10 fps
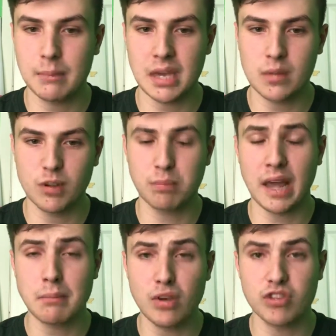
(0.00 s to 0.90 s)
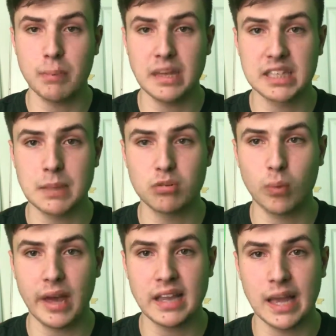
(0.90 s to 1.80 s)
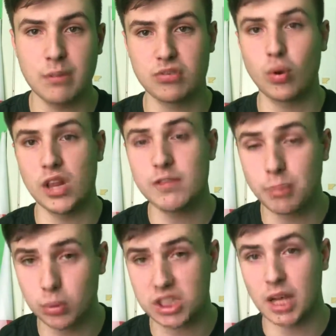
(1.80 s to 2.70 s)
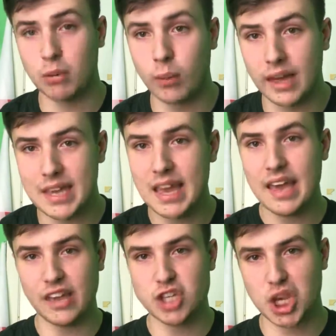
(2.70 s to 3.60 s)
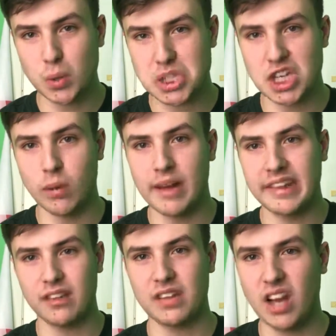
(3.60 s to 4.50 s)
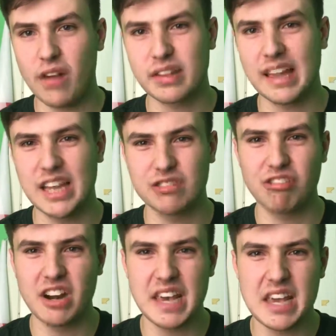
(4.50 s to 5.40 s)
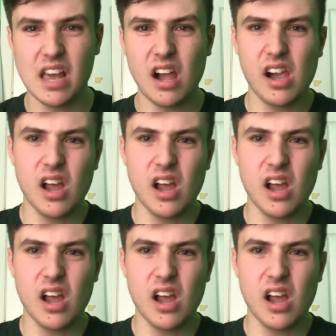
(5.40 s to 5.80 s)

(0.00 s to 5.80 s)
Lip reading: I mean, we've played most of the big teams away now. We've still got Liverpool to come away and Chelsea away, and I think after that it's really